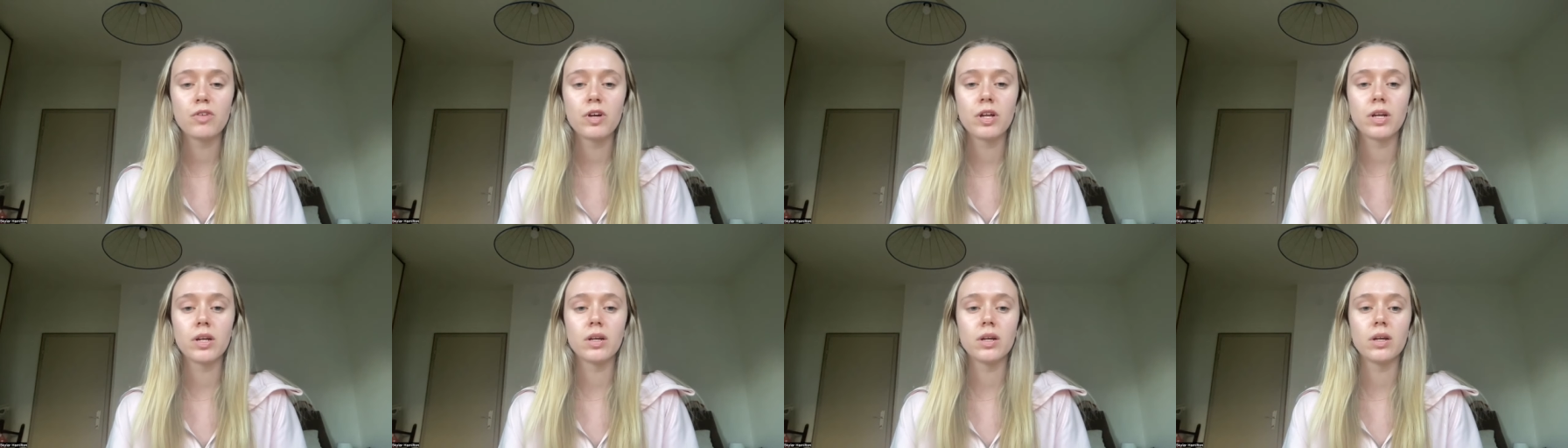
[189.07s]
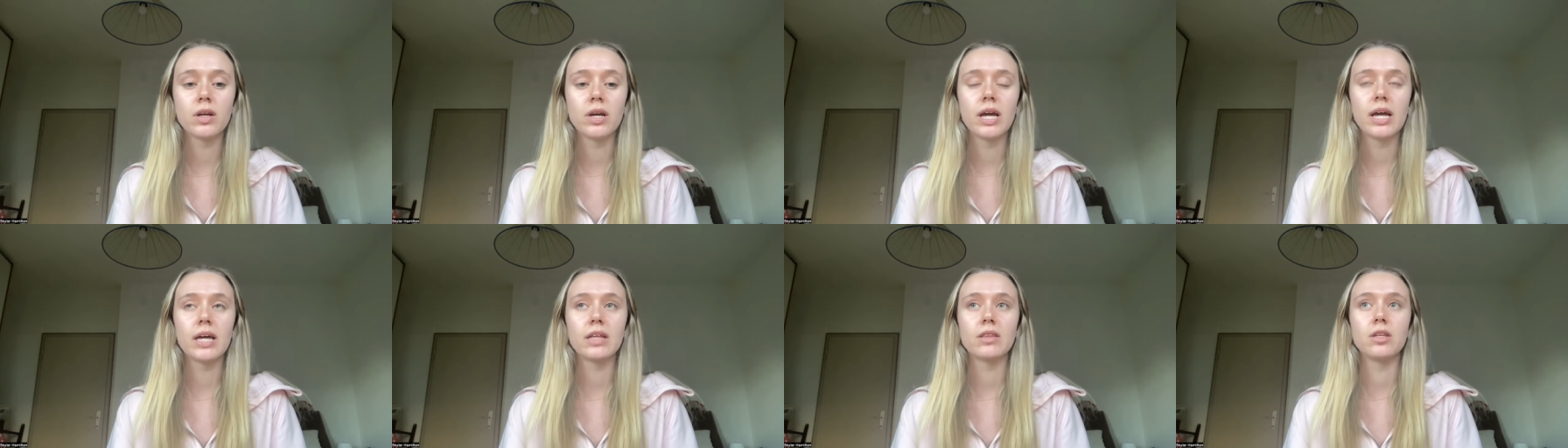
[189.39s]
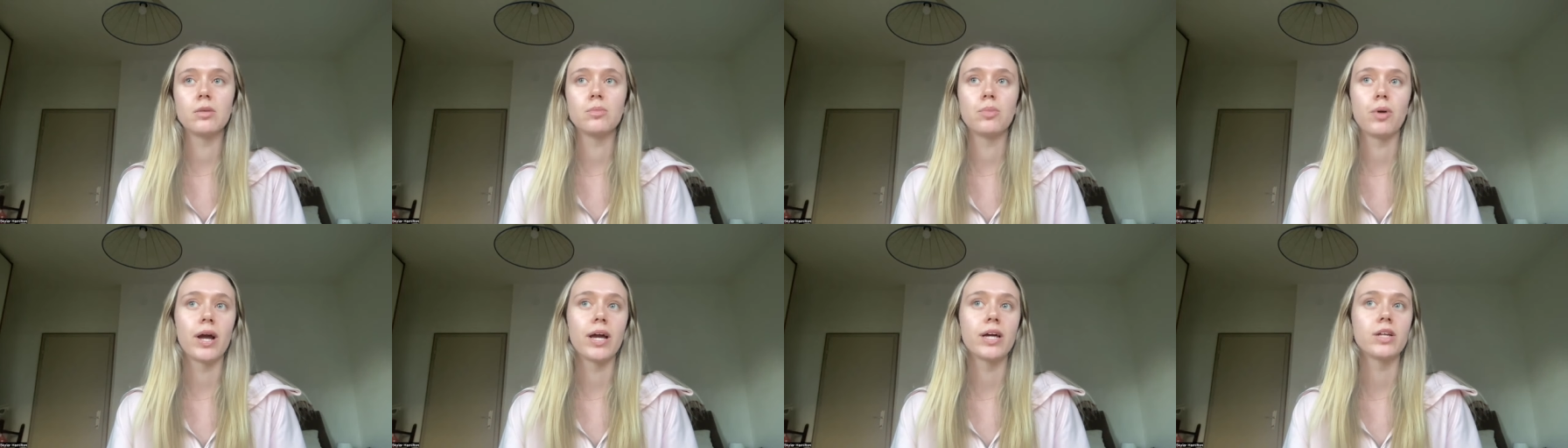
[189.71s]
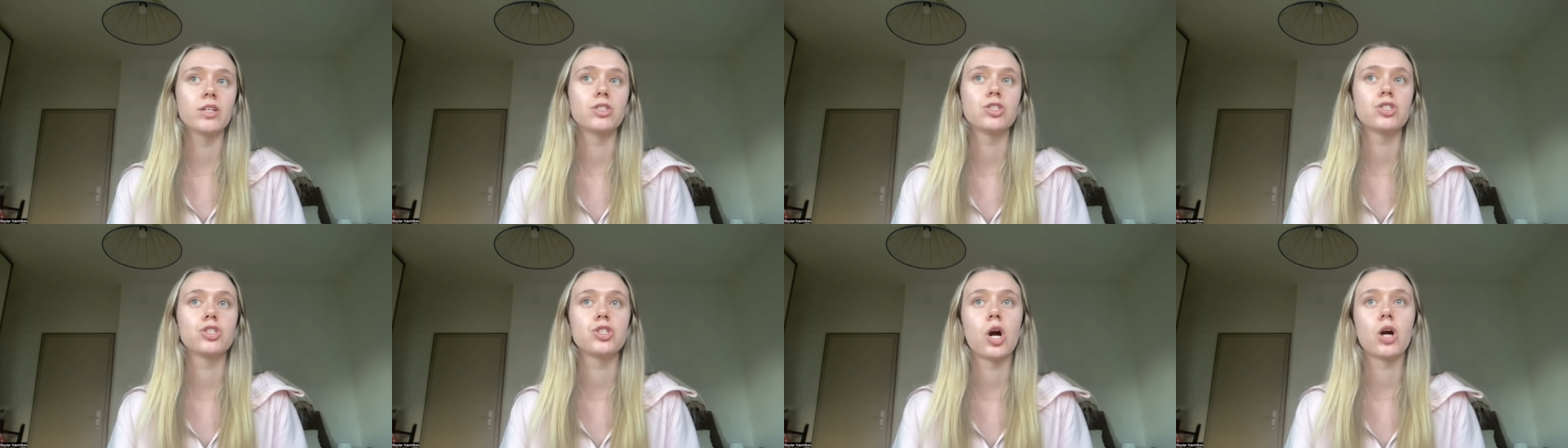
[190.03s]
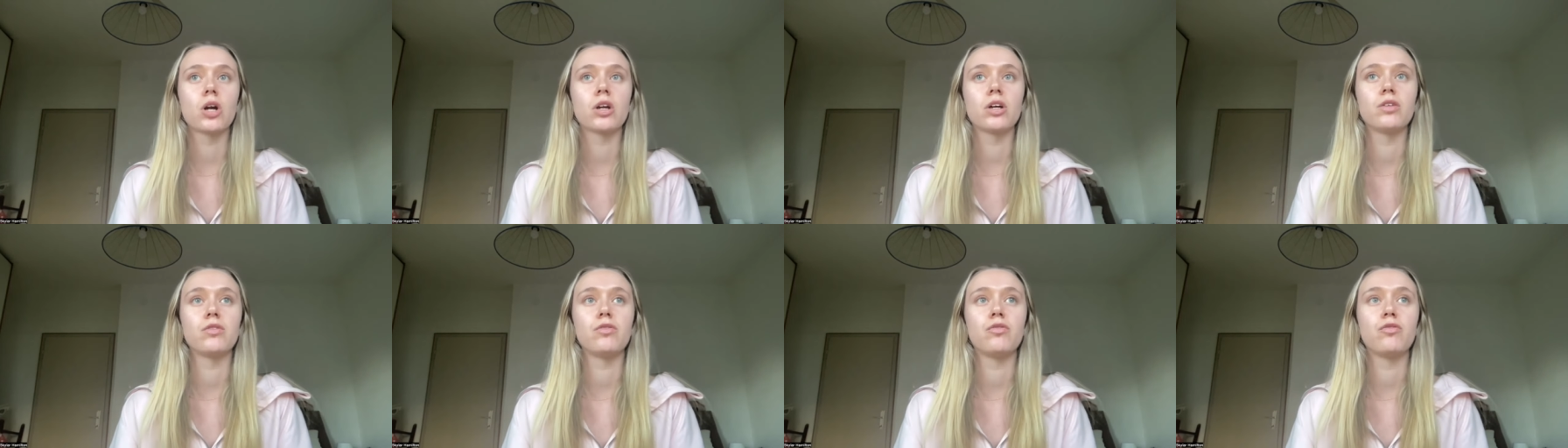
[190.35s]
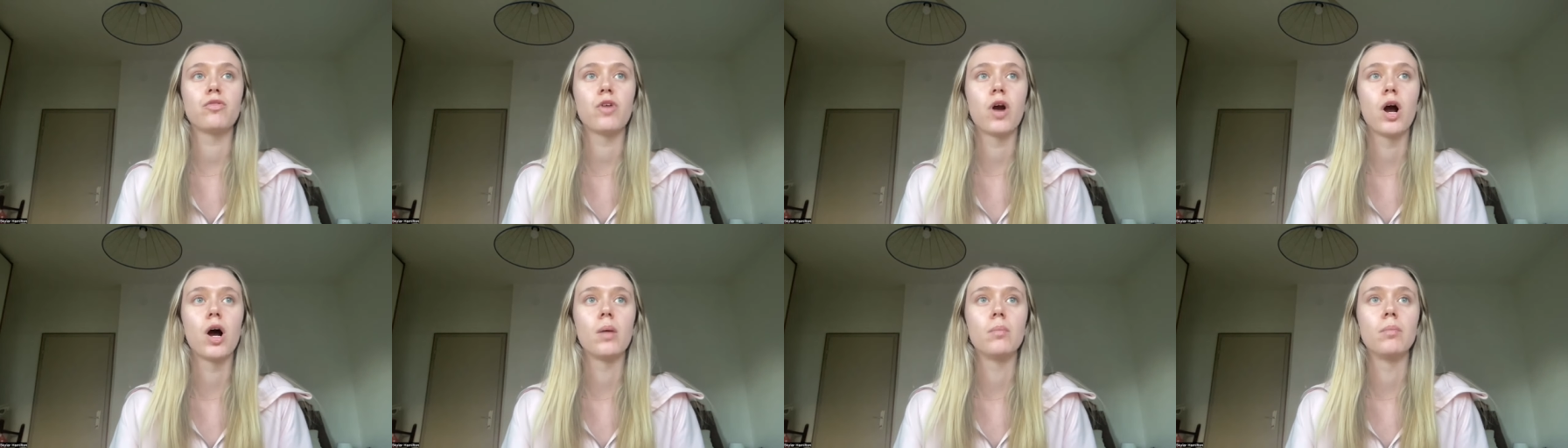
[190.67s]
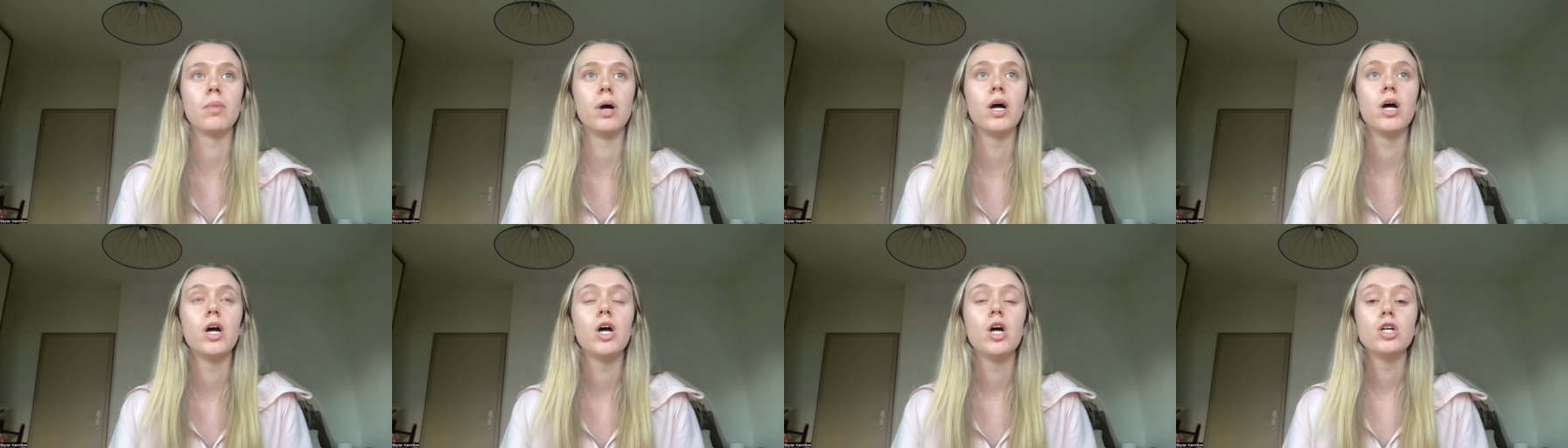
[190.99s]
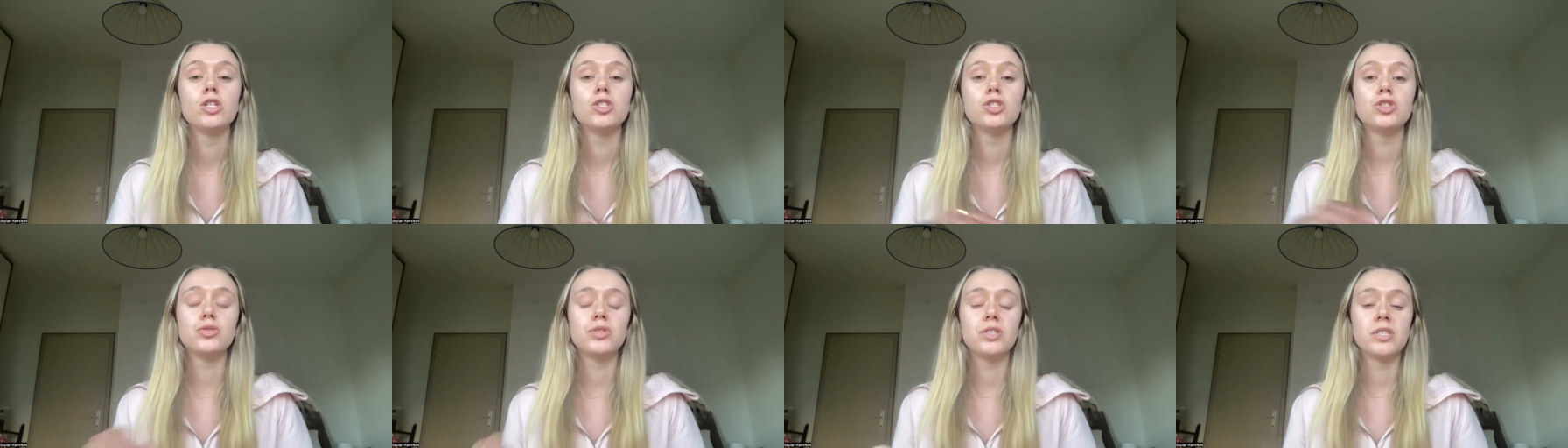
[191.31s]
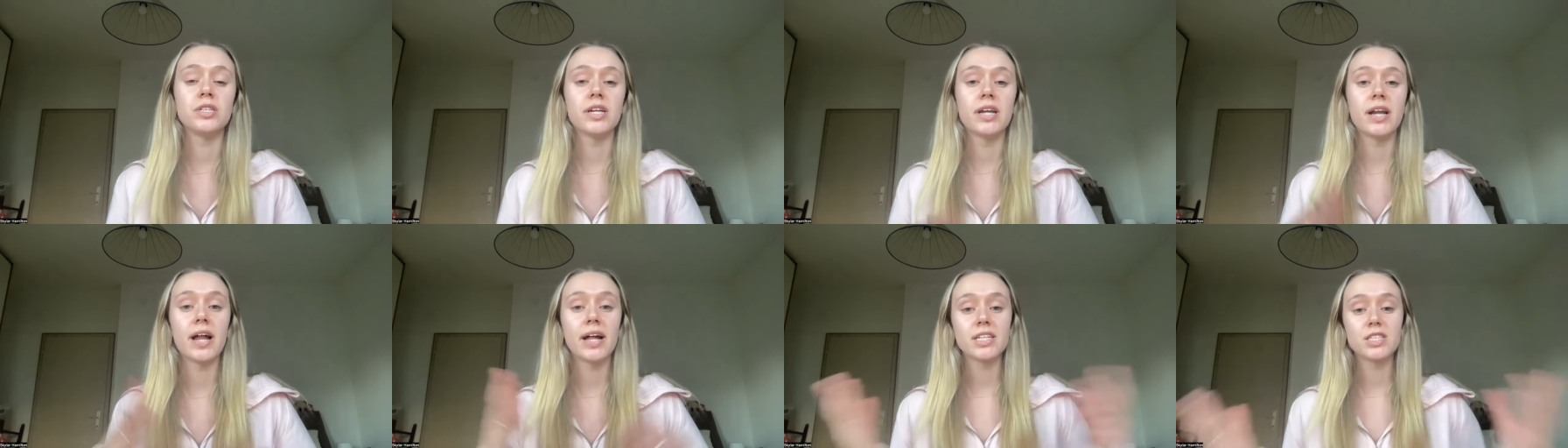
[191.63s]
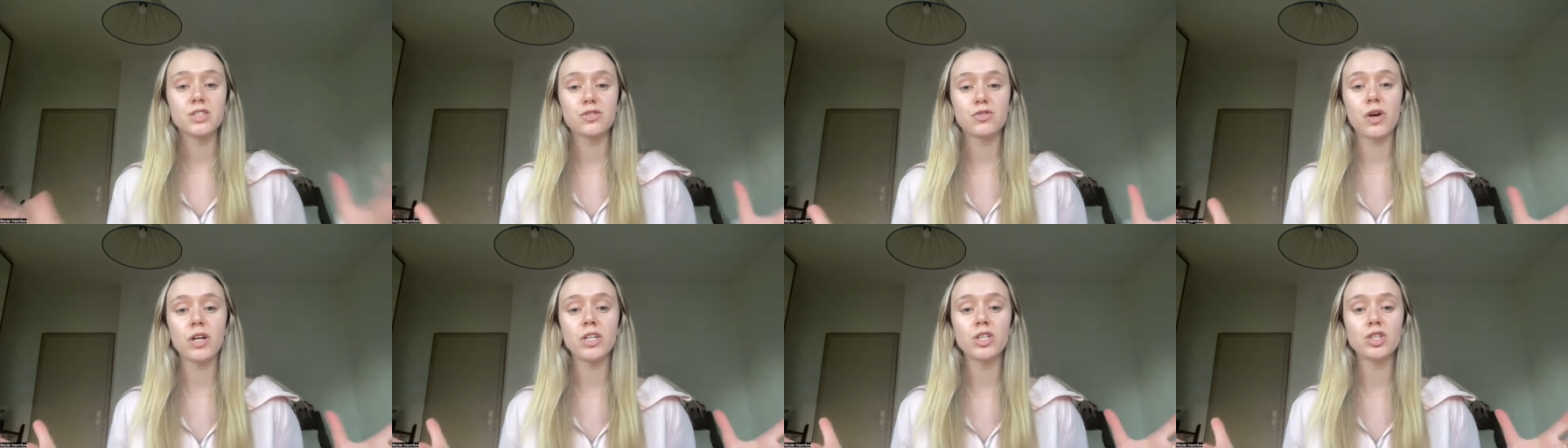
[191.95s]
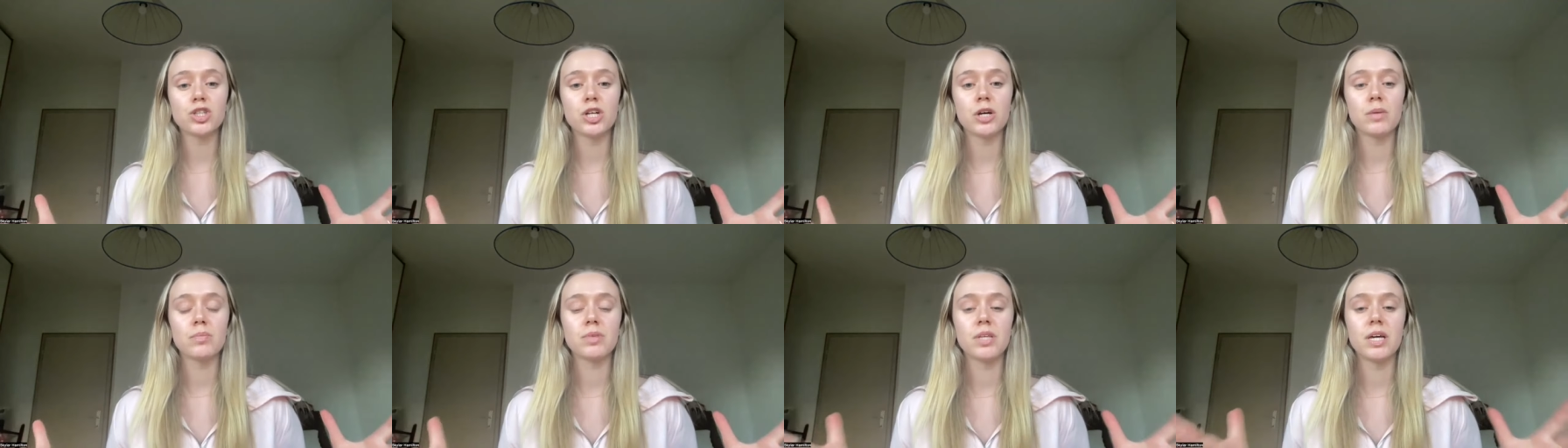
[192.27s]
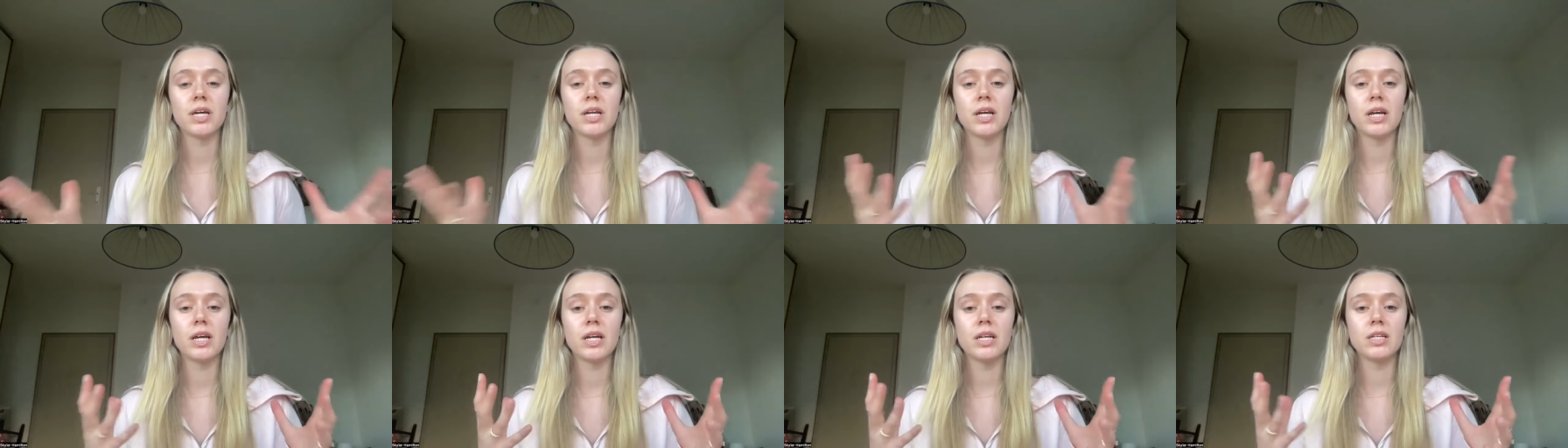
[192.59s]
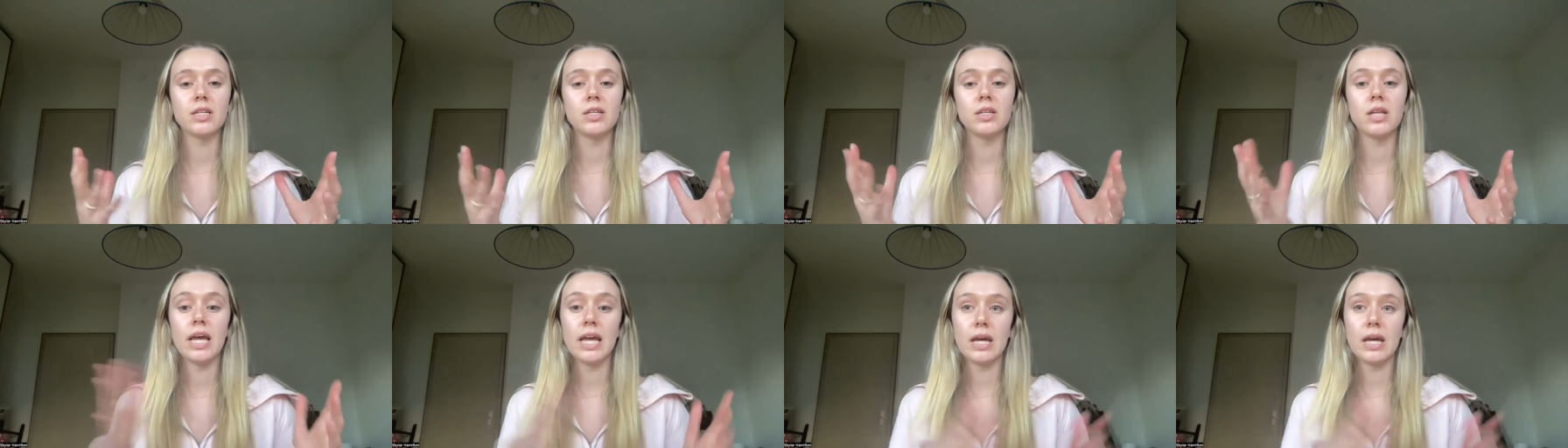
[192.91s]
And it, the brand started from Susan and I's friendship that it,